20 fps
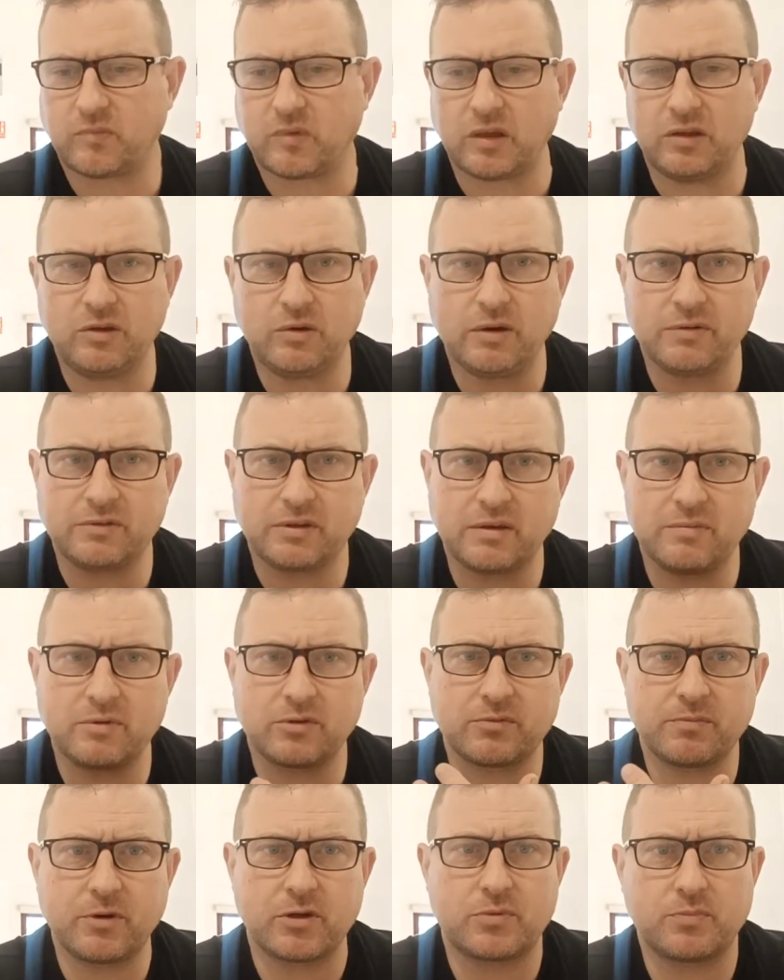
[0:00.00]
you have to give them
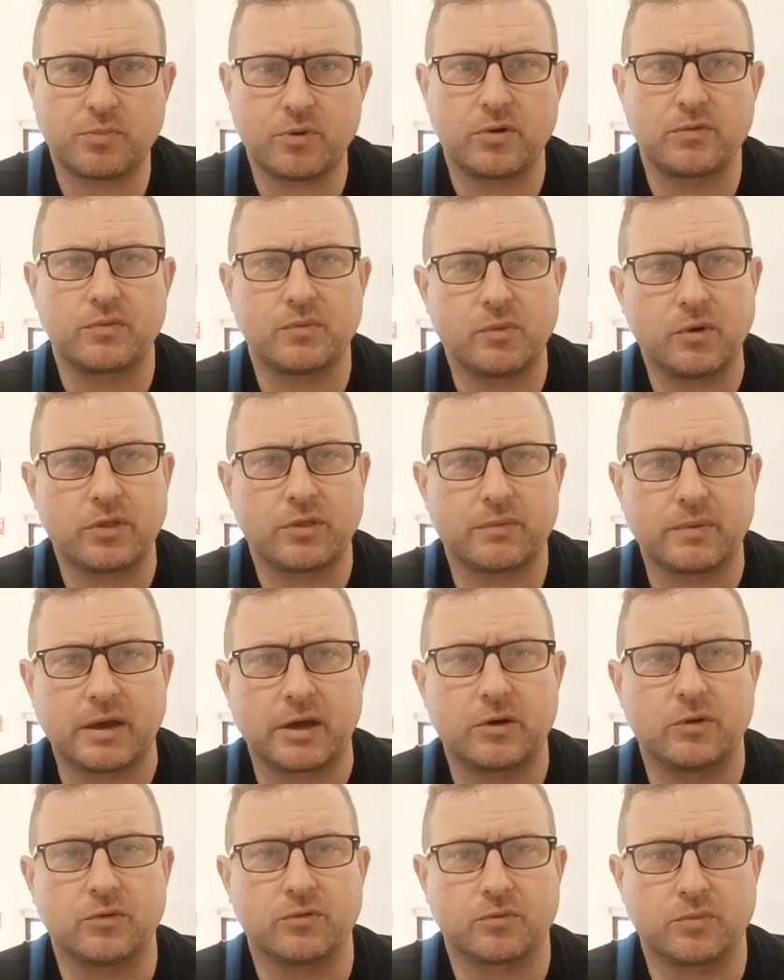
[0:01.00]
as much proof of what the
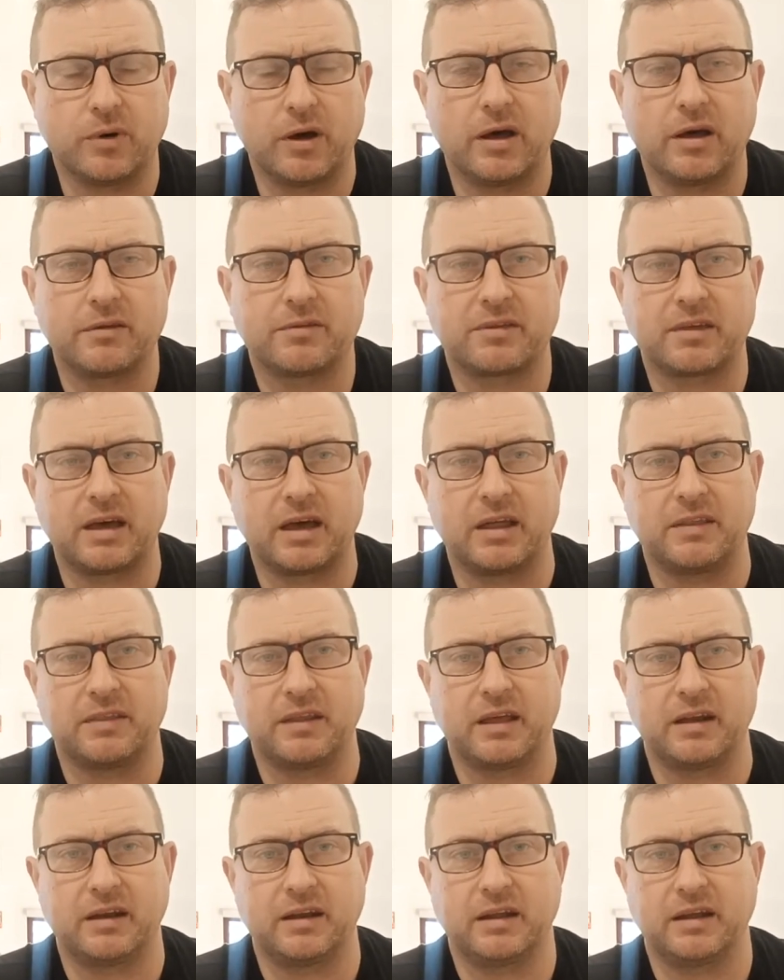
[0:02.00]
vehicle's worth, and
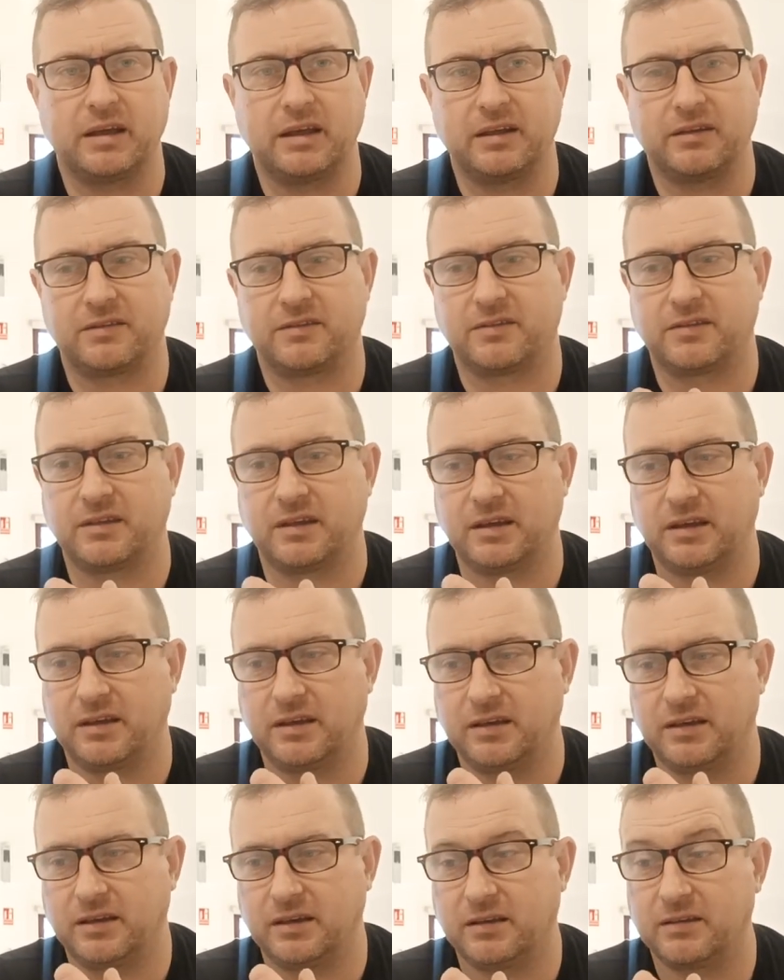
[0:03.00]
then it's
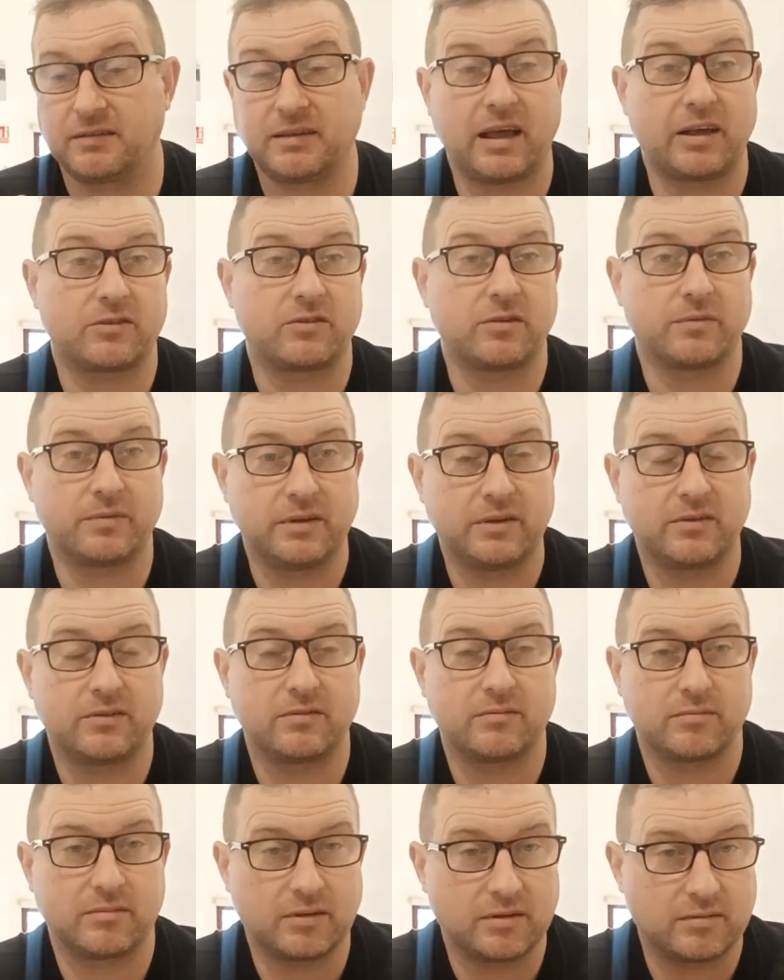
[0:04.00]
the tax
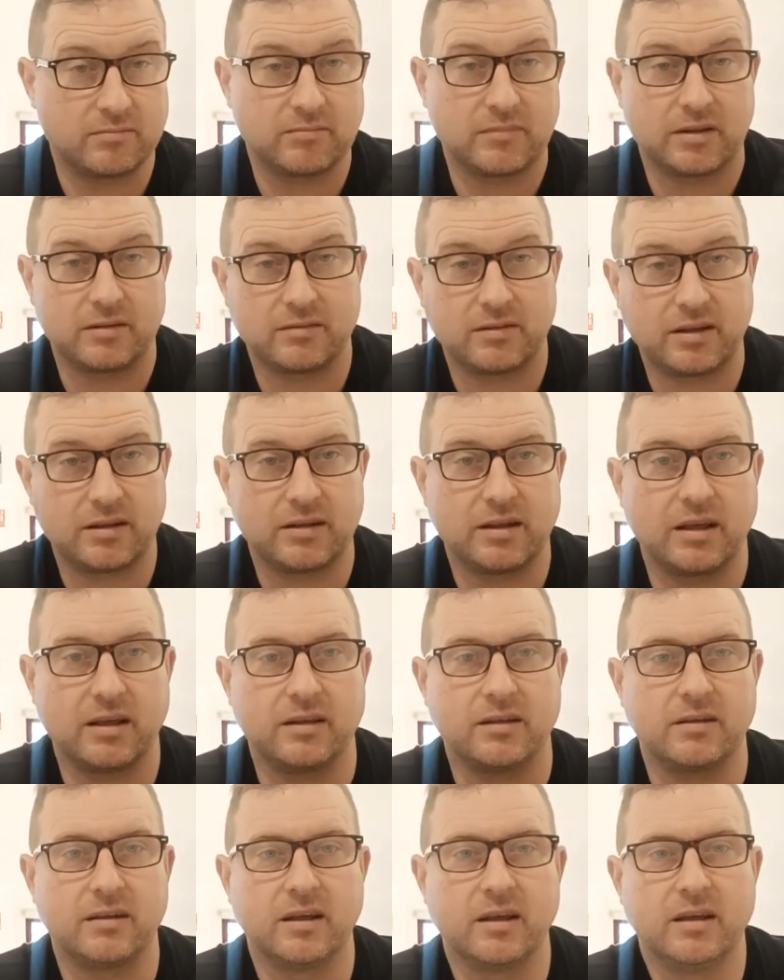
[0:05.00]
office
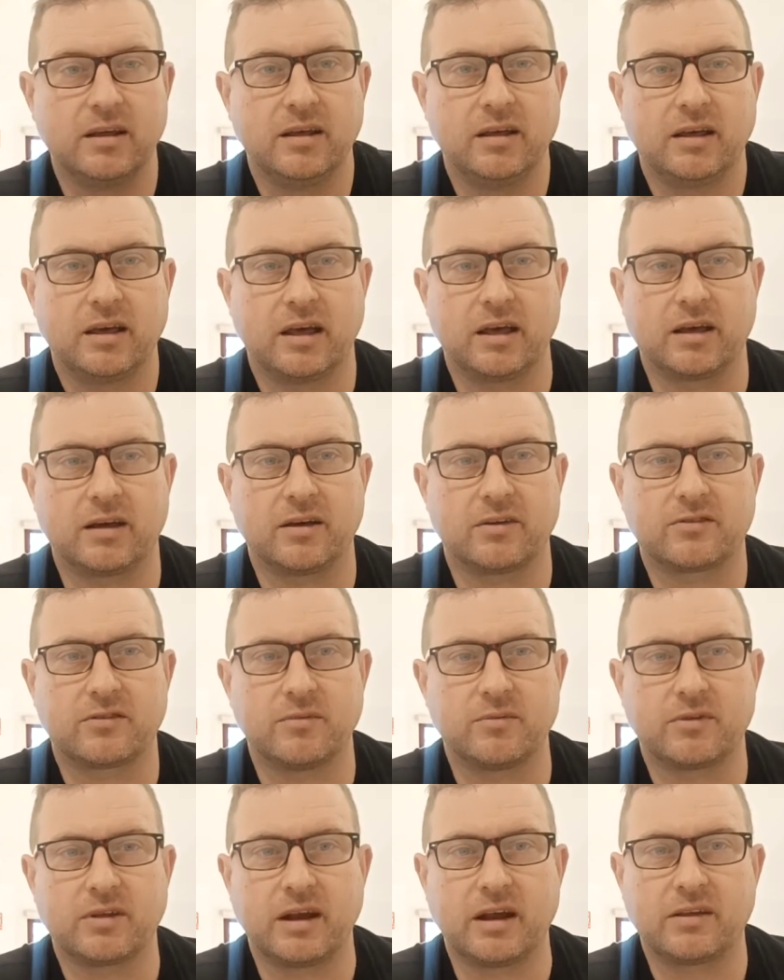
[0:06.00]
in
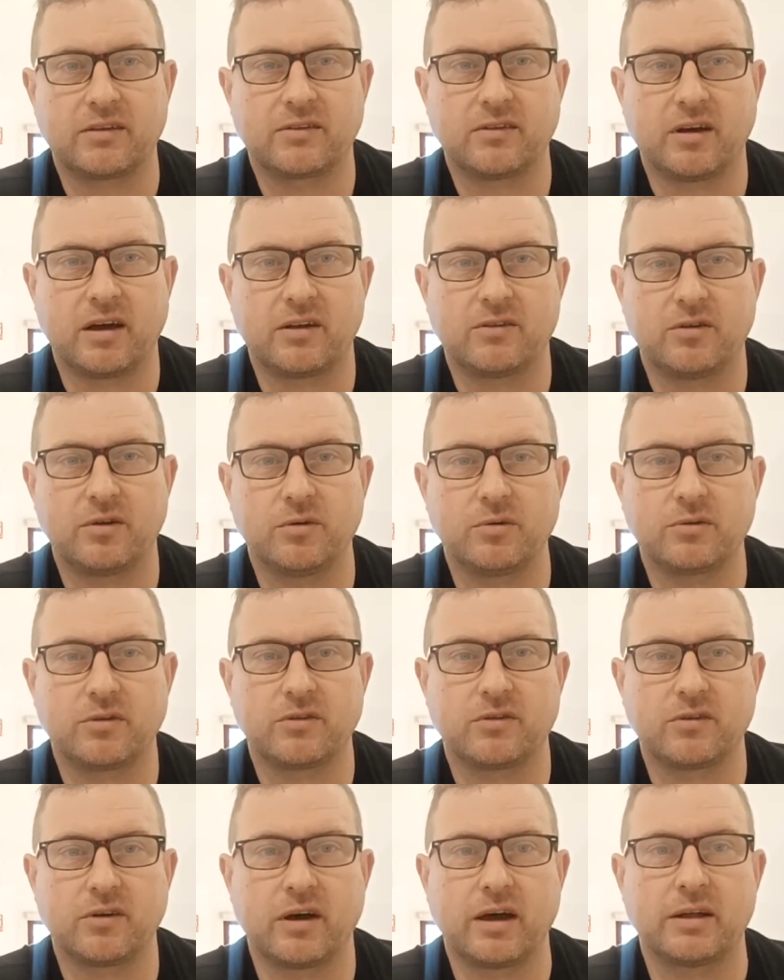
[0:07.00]
Customs and Excise who will
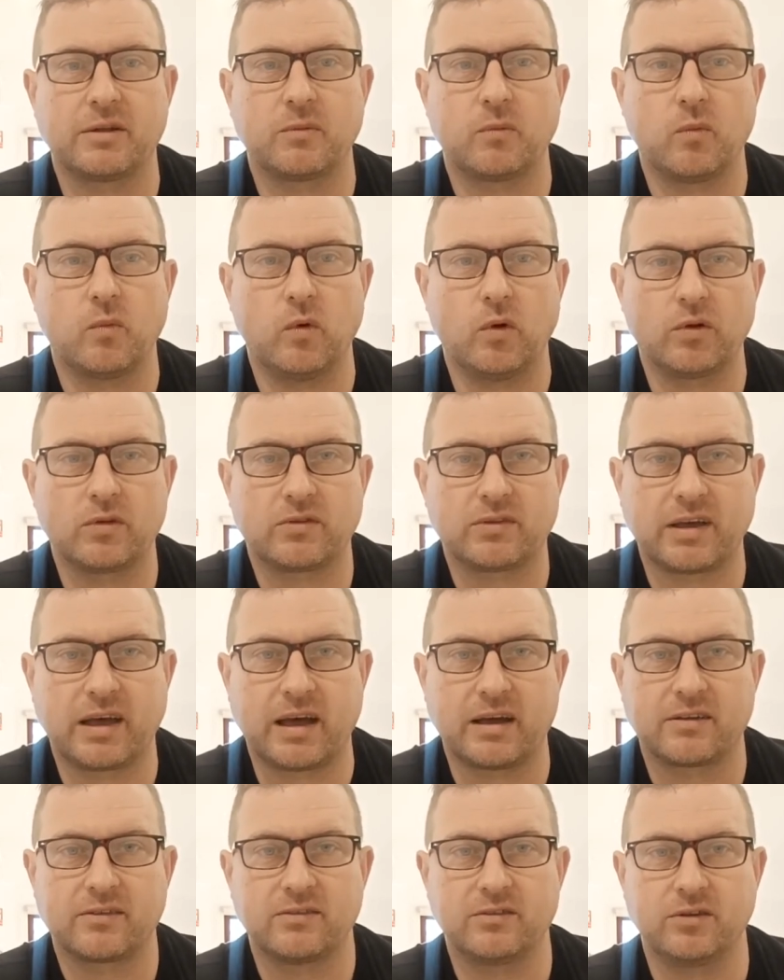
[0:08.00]
decide what
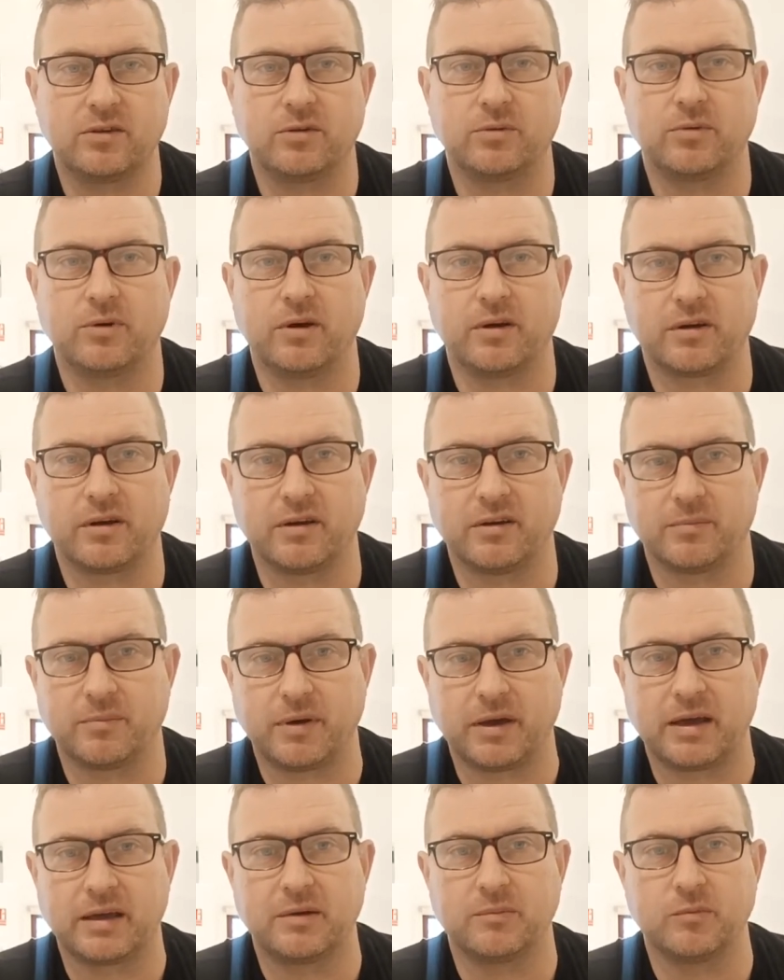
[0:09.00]
tax you are going to
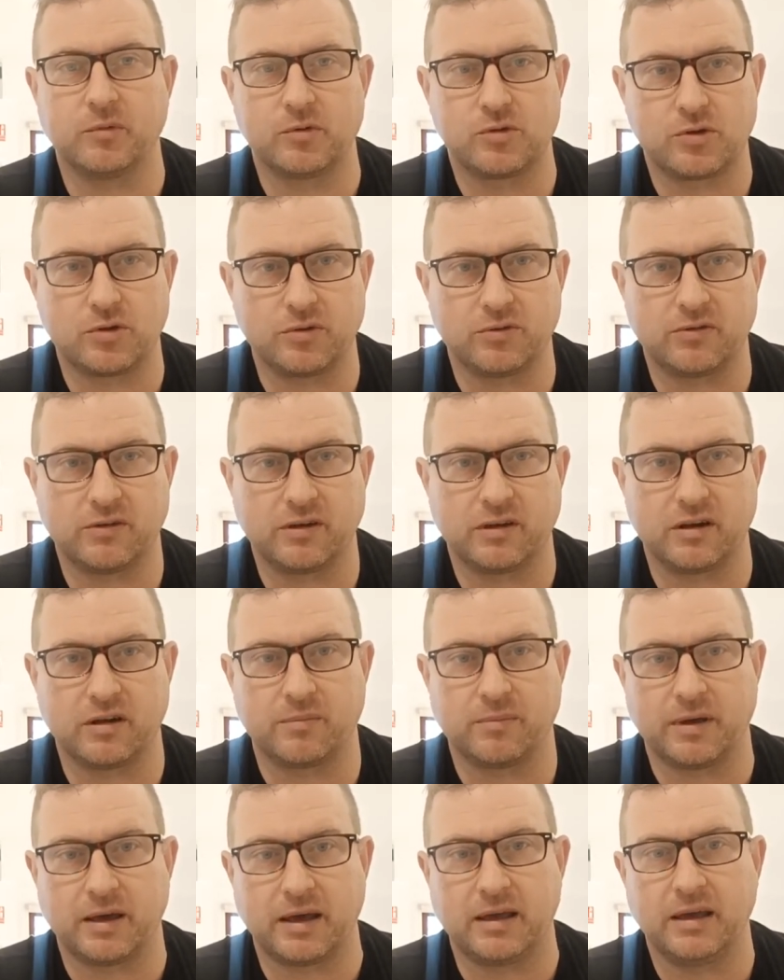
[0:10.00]
pay and what duty you're
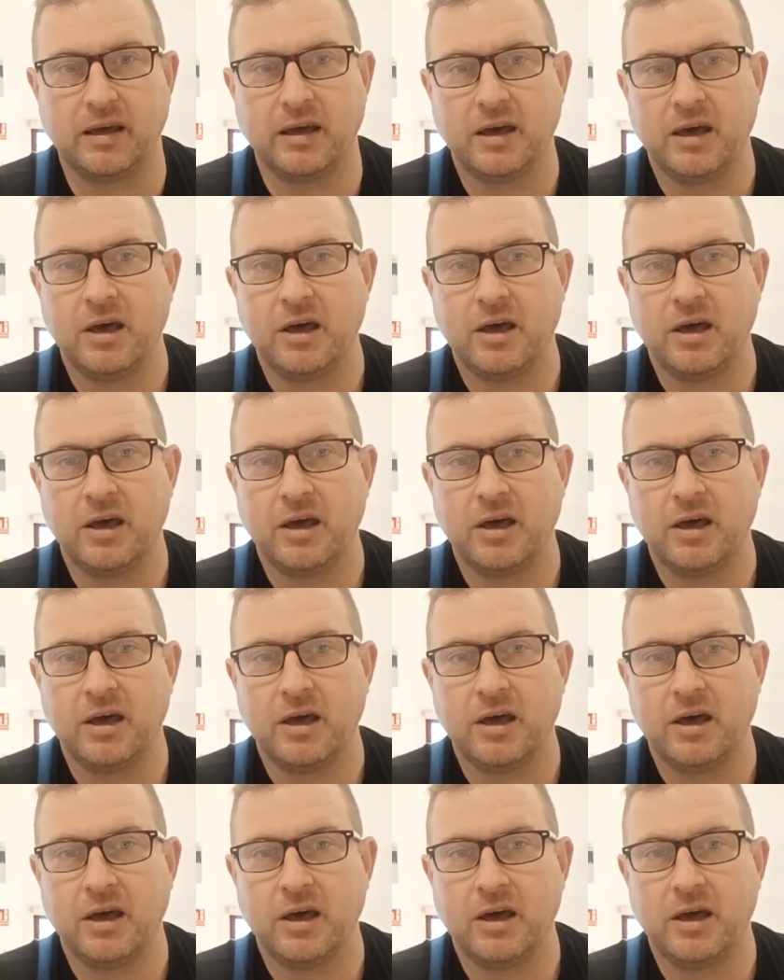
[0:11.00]
going to pay.